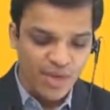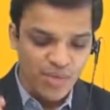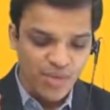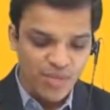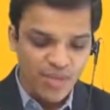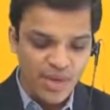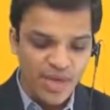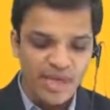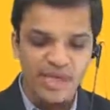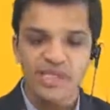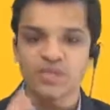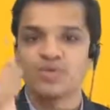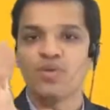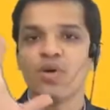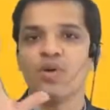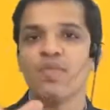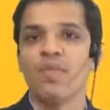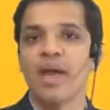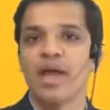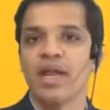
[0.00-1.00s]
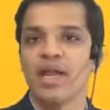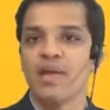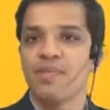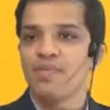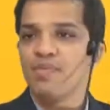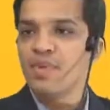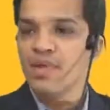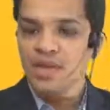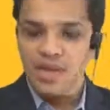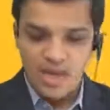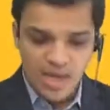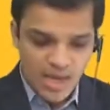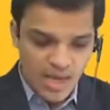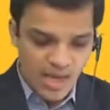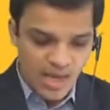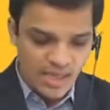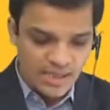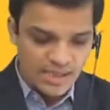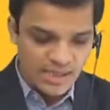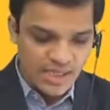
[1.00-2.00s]
makes for pineapple,
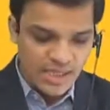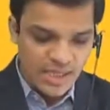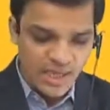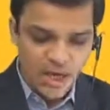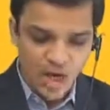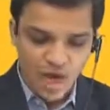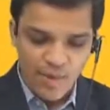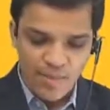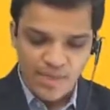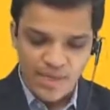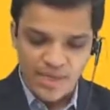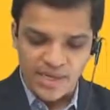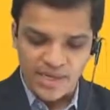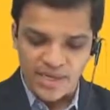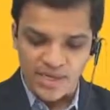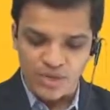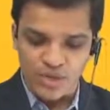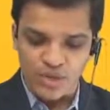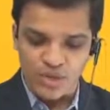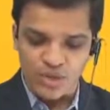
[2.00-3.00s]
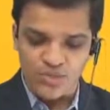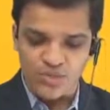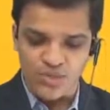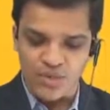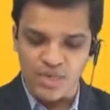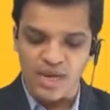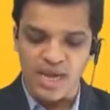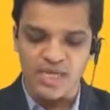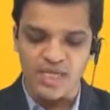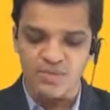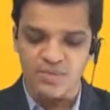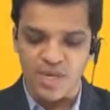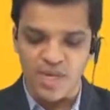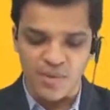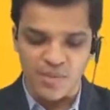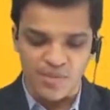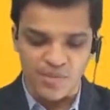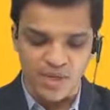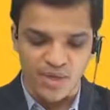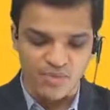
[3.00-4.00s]
a single operator goes for raspberry
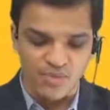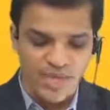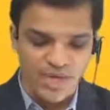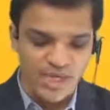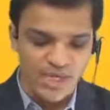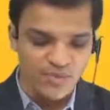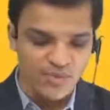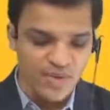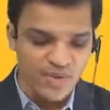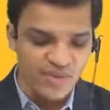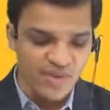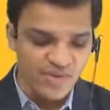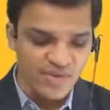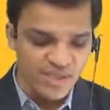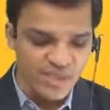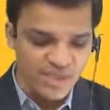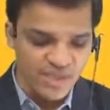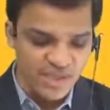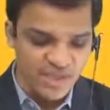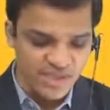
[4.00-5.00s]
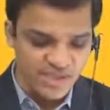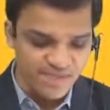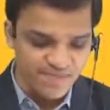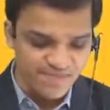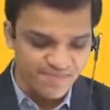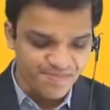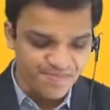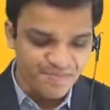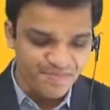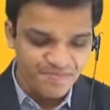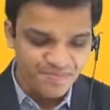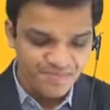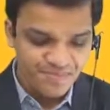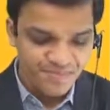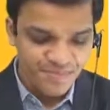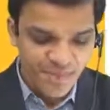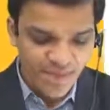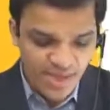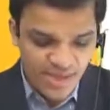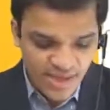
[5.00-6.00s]
pulp. That is what we have discussed,
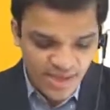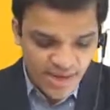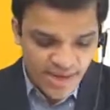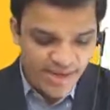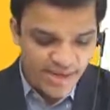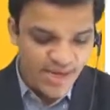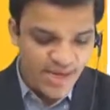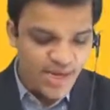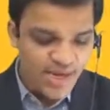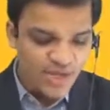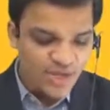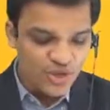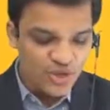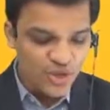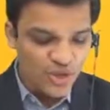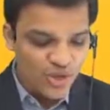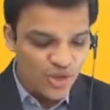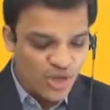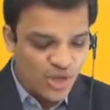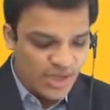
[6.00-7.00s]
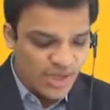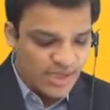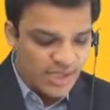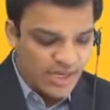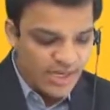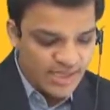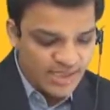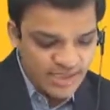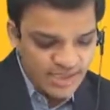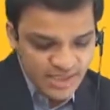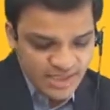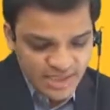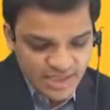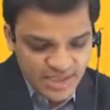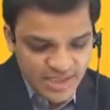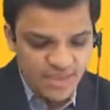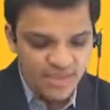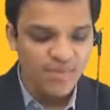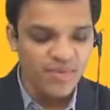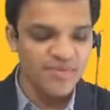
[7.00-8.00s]
right? So there is a
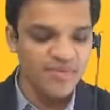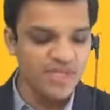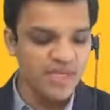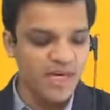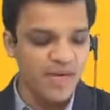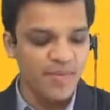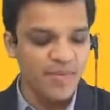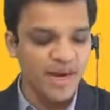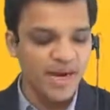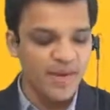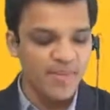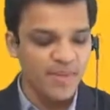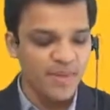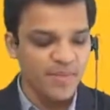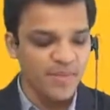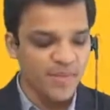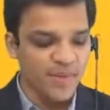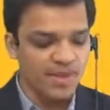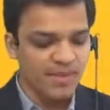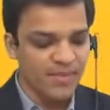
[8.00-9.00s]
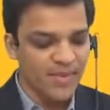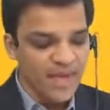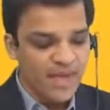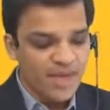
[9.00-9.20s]
system of single pineapple pulp.